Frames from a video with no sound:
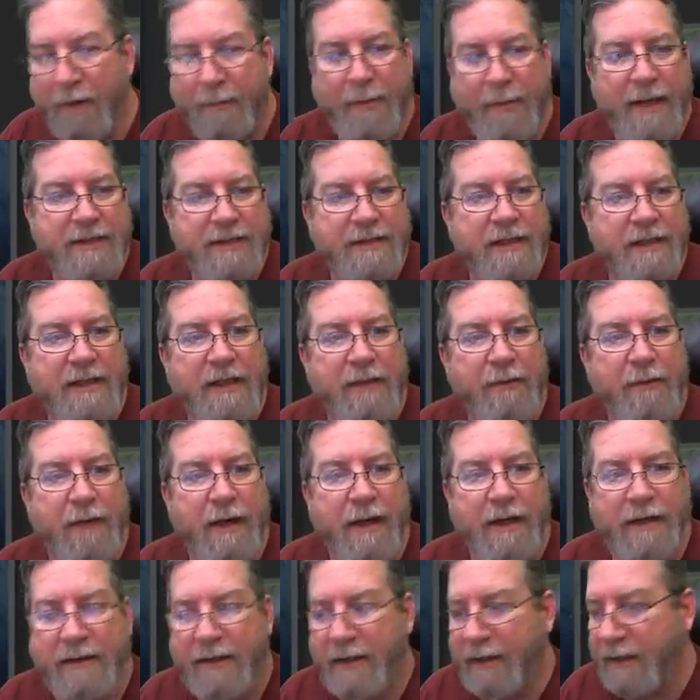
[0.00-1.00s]
Basically what
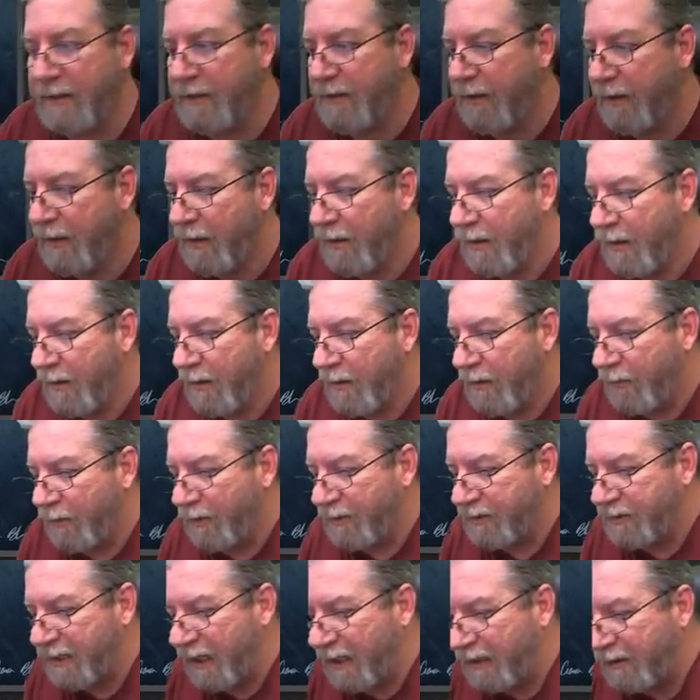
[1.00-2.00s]
I did
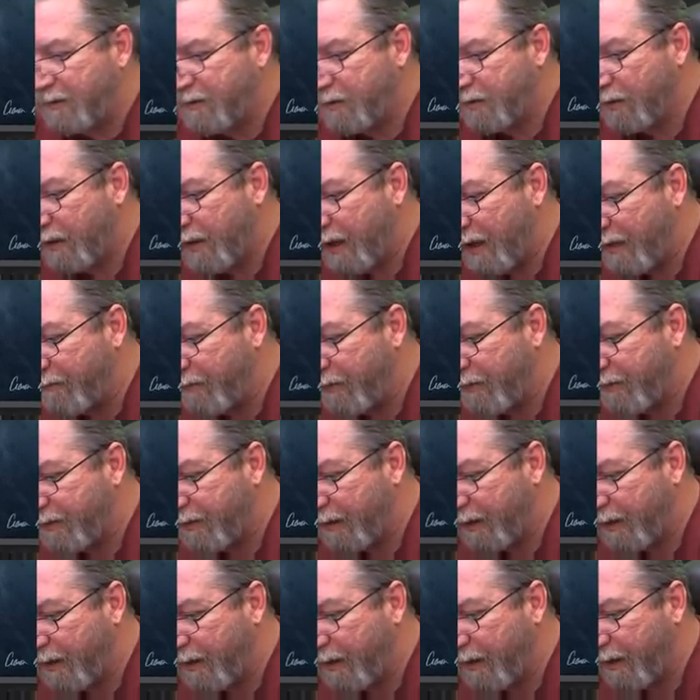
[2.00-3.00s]
was I took
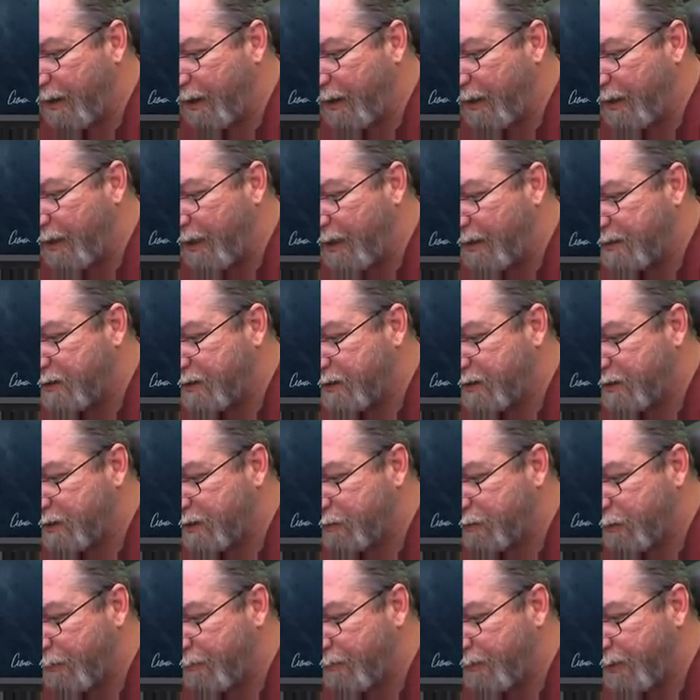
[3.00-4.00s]
everything and I
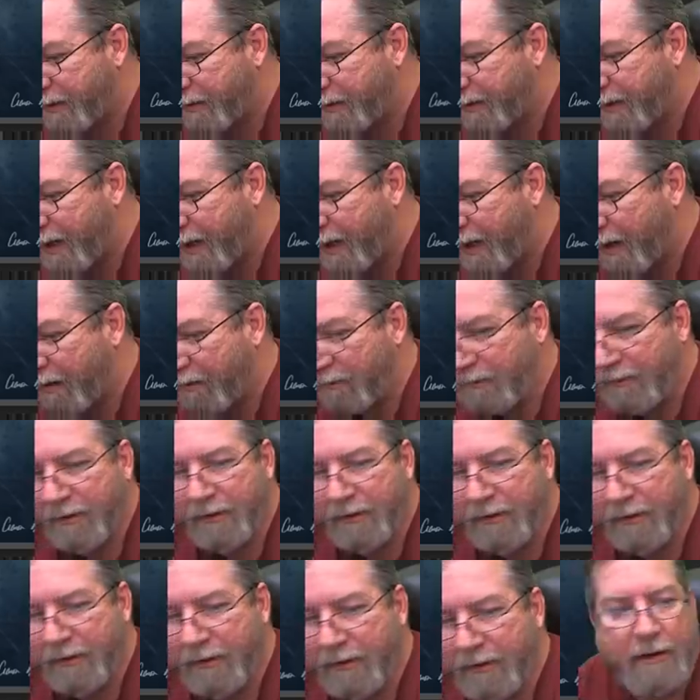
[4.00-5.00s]
stripped it down
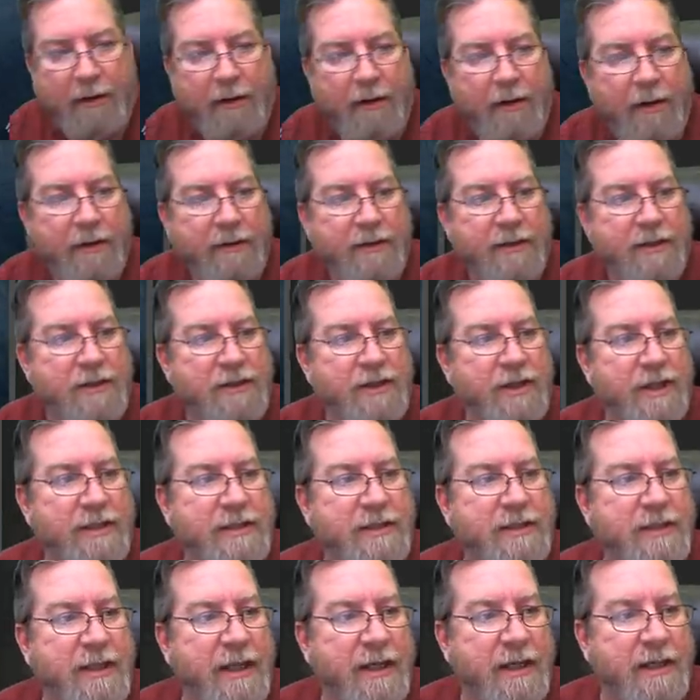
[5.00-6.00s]
to
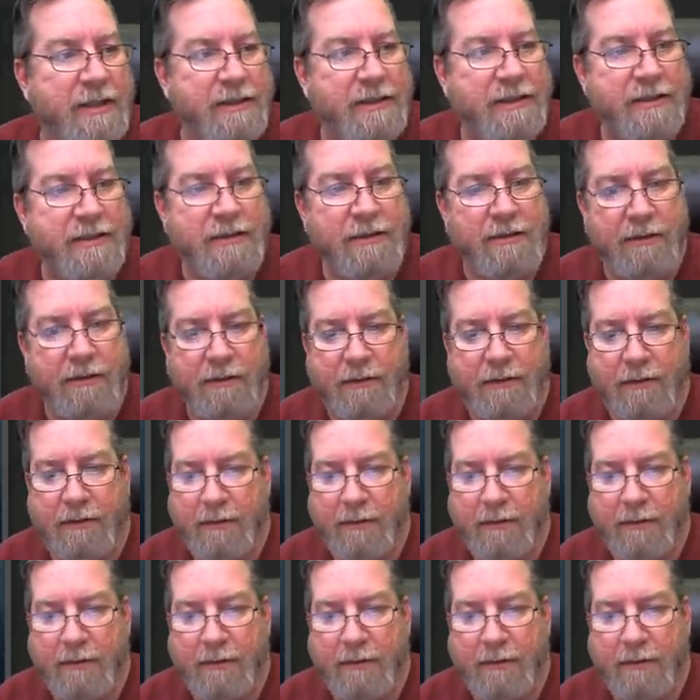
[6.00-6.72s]
just this.